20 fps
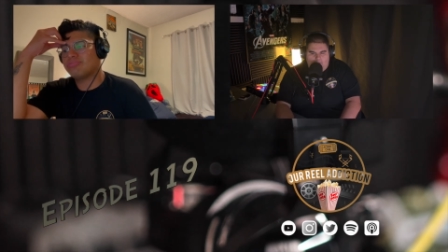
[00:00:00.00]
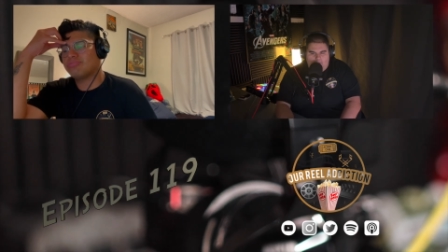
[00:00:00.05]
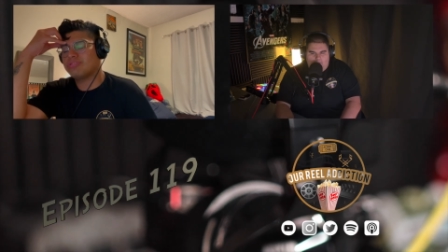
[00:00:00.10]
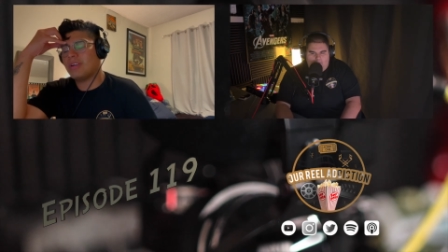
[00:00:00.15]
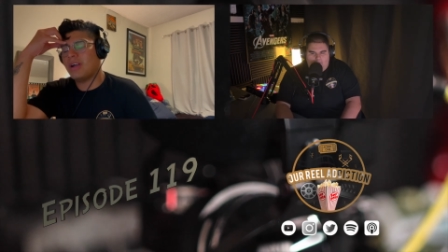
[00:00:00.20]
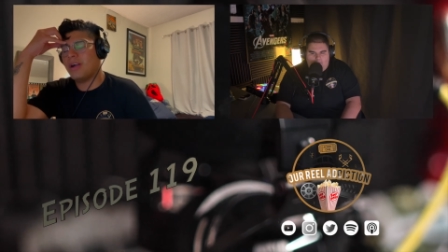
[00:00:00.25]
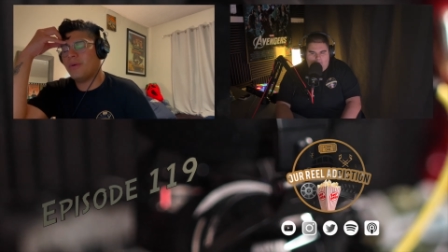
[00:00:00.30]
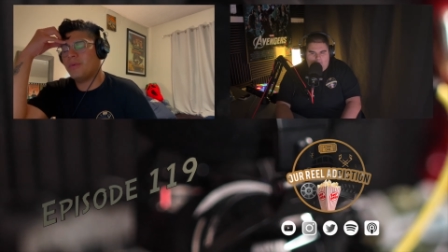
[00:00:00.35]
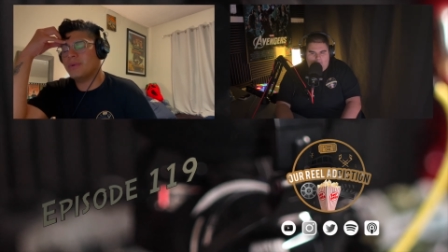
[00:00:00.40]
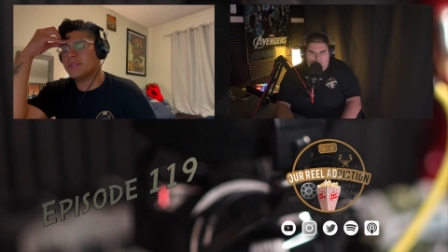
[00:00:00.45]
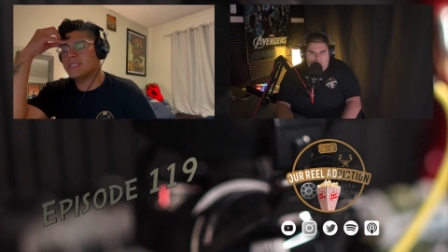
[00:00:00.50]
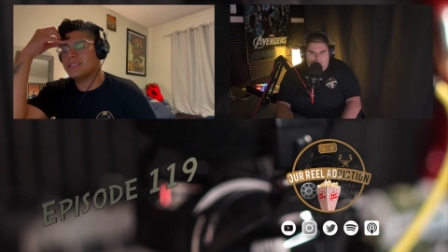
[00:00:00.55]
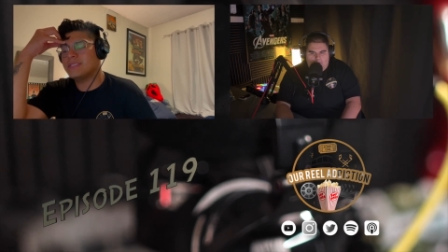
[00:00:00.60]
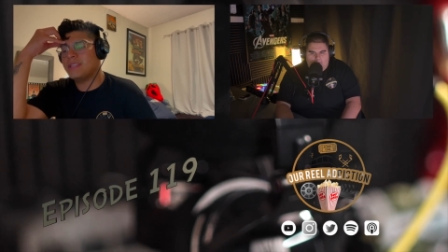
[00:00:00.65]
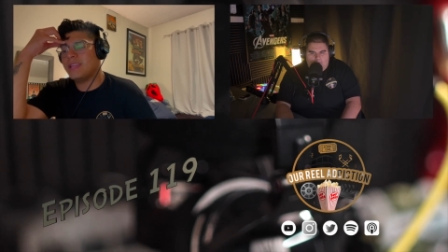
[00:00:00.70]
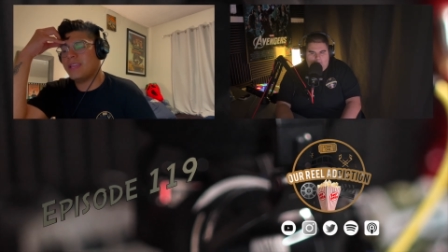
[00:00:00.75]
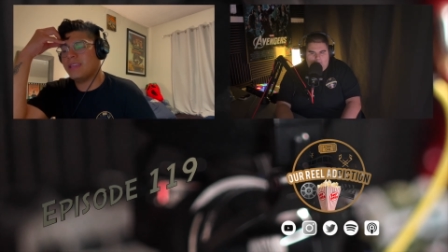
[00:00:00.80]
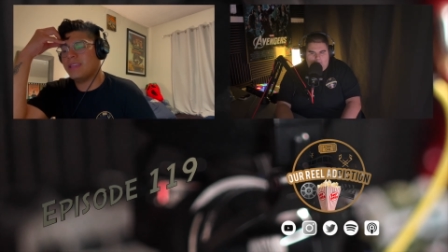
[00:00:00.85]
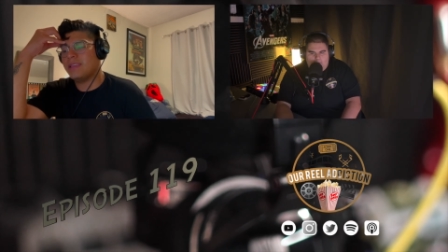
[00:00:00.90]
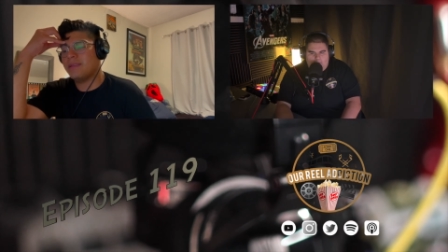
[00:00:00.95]
what's his
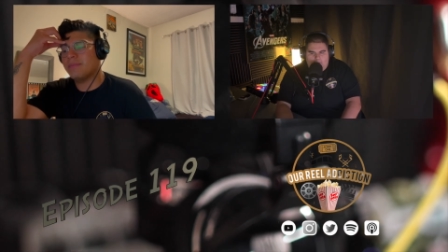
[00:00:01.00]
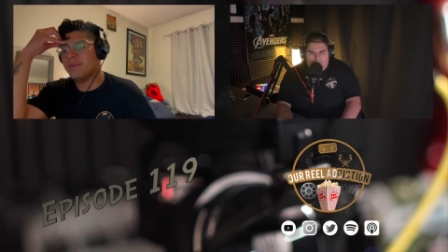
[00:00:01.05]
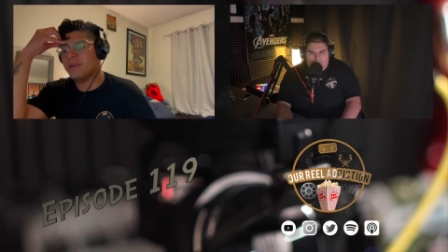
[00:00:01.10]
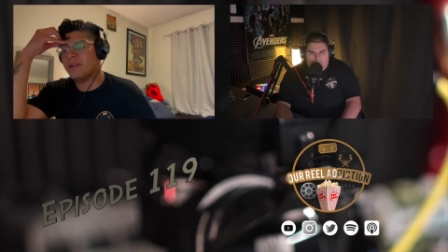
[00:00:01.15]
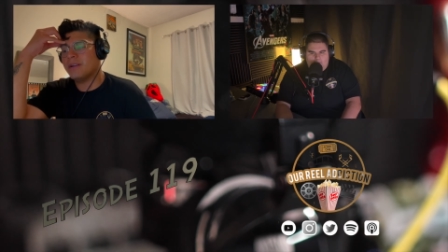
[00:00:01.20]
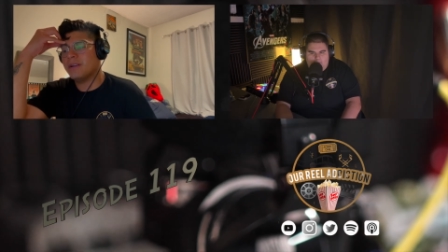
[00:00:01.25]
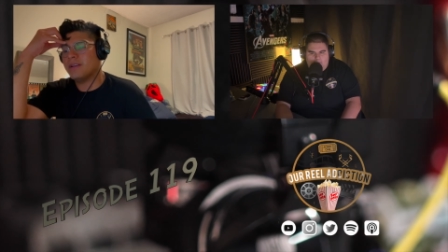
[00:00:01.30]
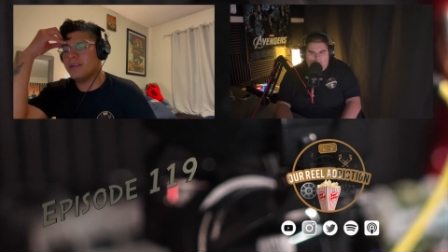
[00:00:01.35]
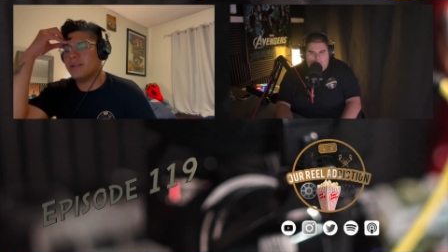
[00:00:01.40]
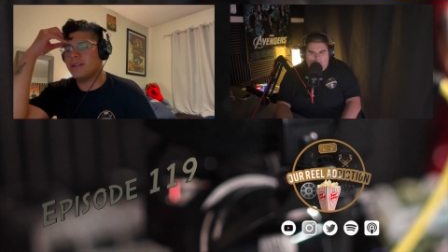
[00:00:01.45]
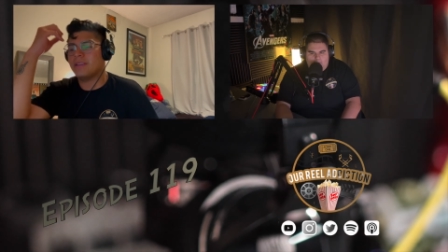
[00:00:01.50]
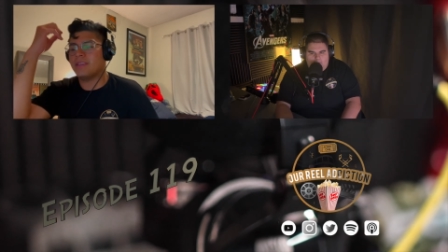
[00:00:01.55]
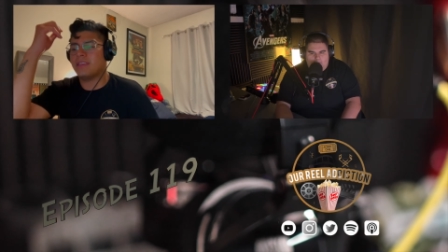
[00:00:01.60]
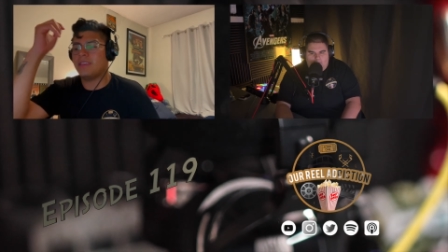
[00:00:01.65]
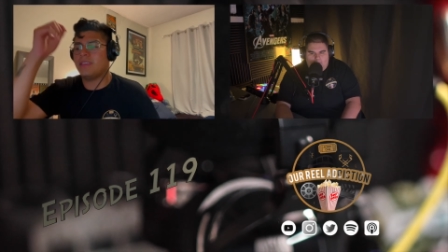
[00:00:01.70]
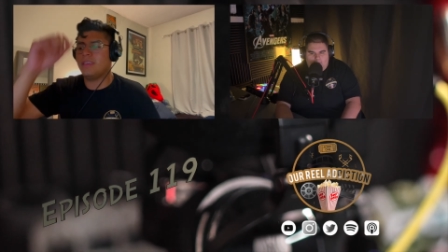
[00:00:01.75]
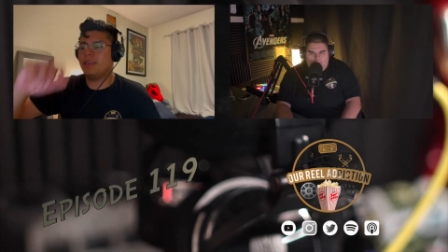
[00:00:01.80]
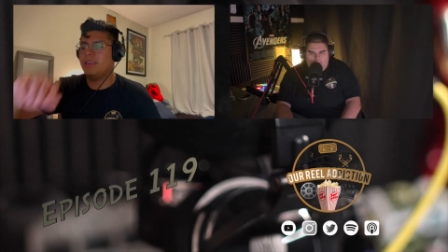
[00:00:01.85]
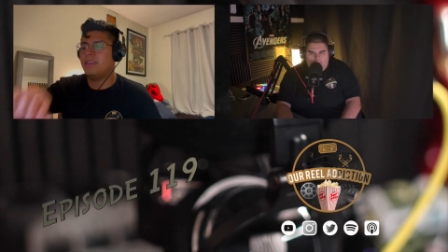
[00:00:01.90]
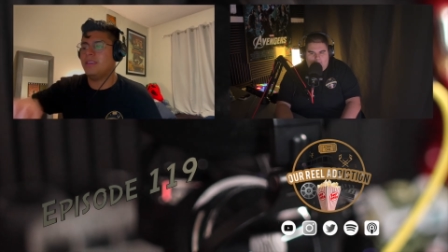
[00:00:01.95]
name?
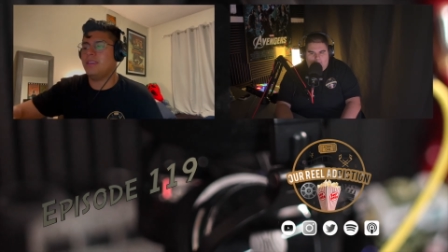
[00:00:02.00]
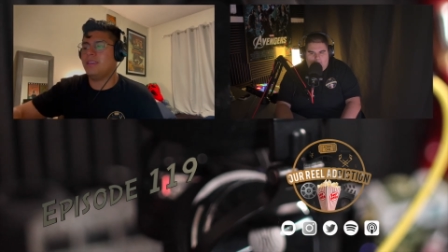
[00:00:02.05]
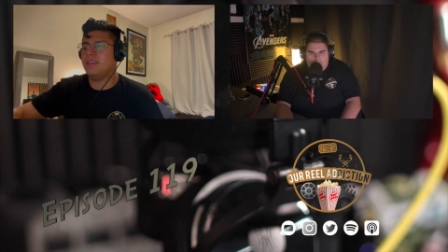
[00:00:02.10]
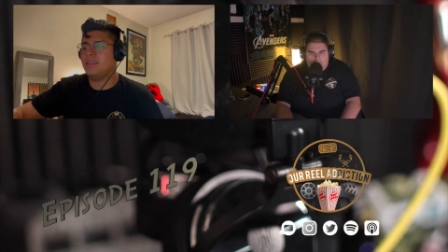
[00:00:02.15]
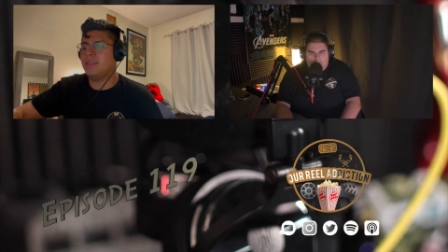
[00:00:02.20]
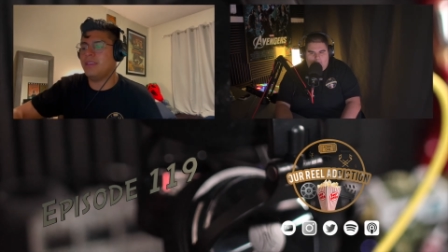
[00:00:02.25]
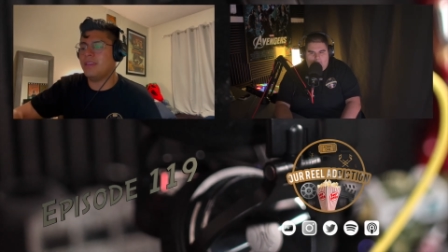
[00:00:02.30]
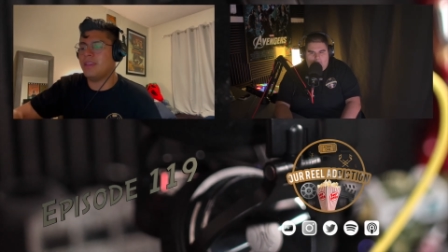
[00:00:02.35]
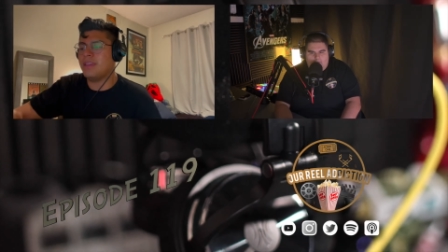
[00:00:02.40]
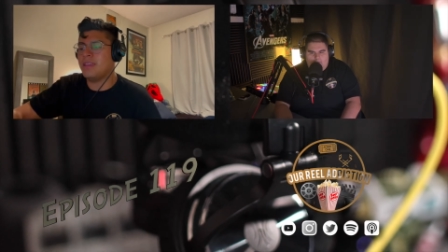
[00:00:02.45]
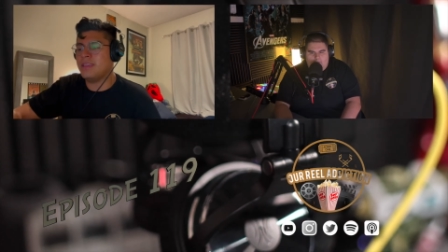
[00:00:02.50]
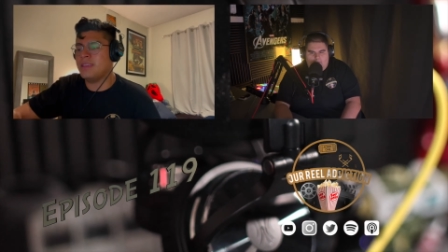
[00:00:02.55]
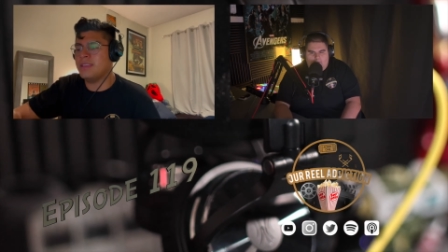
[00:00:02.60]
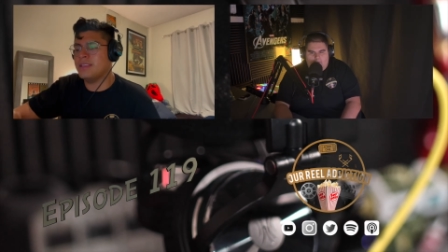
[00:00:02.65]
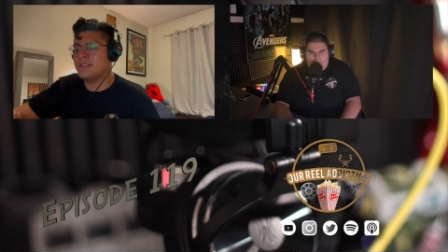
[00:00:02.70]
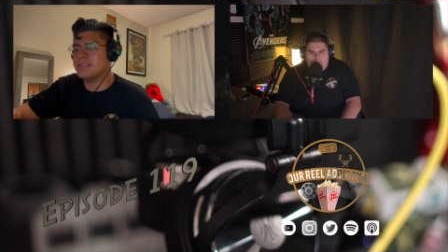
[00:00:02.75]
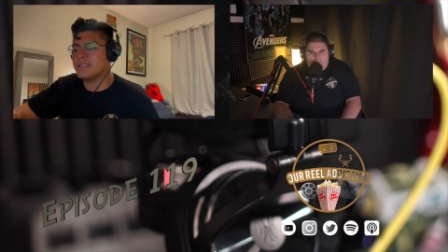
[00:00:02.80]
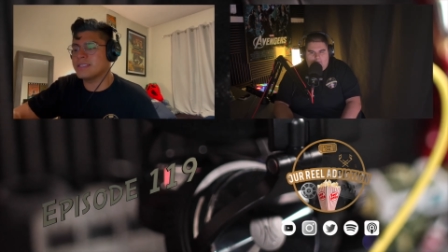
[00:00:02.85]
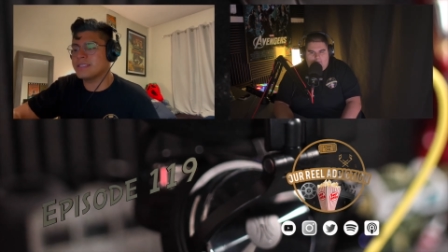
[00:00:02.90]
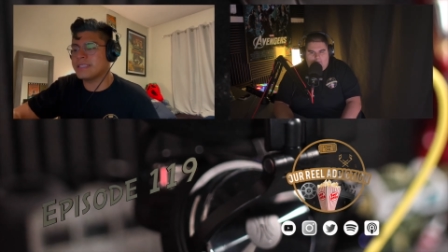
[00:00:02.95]
He
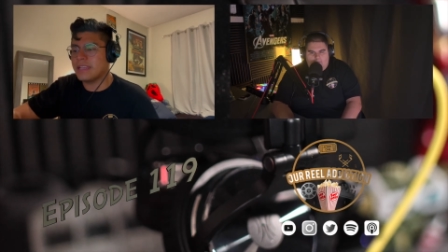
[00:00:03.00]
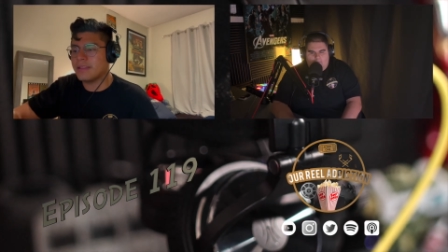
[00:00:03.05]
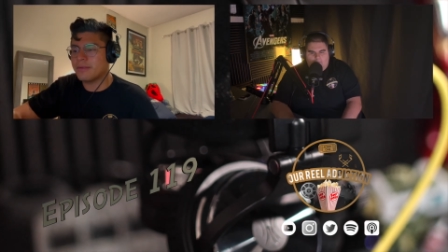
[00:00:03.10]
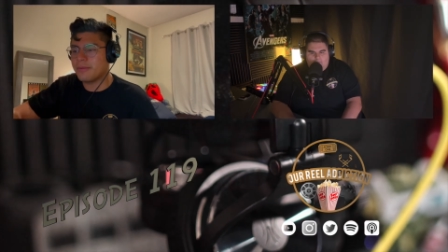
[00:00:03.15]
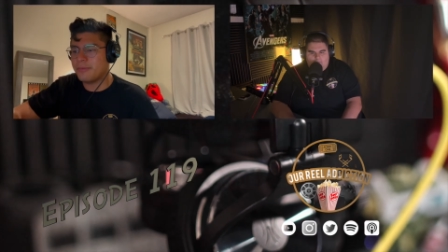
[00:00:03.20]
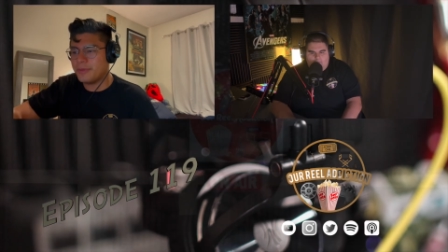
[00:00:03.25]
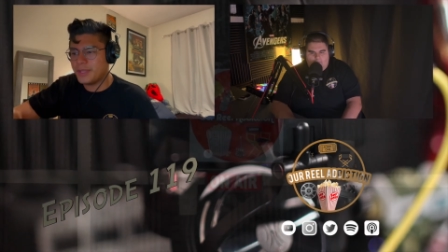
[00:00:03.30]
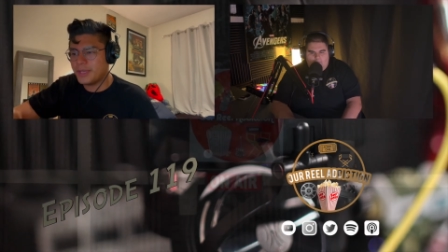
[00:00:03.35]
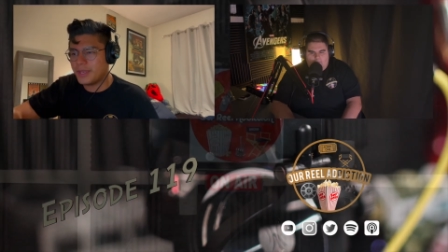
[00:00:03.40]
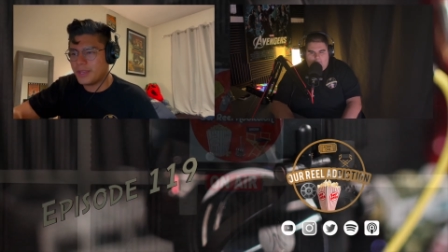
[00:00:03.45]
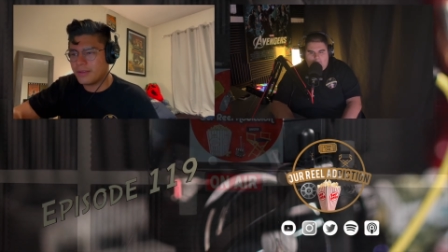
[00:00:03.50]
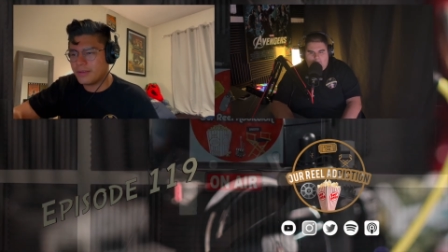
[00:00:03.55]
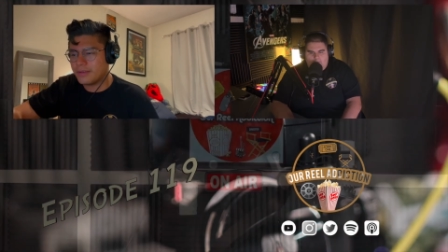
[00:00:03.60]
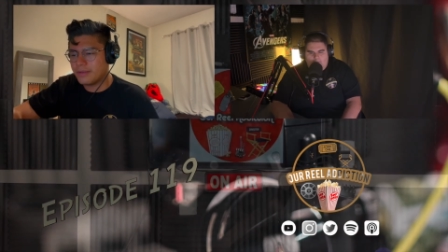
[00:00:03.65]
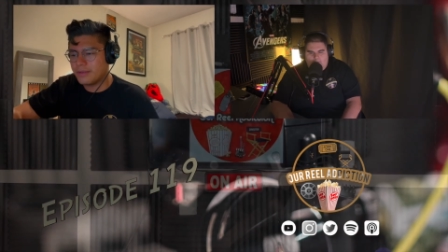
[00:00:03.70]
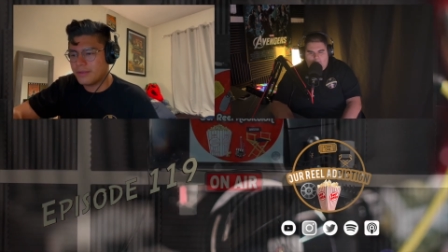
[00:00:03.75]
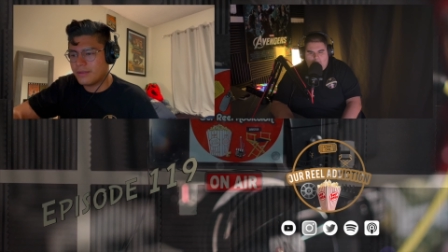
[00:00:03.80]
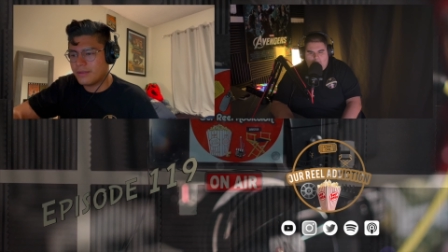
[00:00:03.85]
is a stand-up comedian.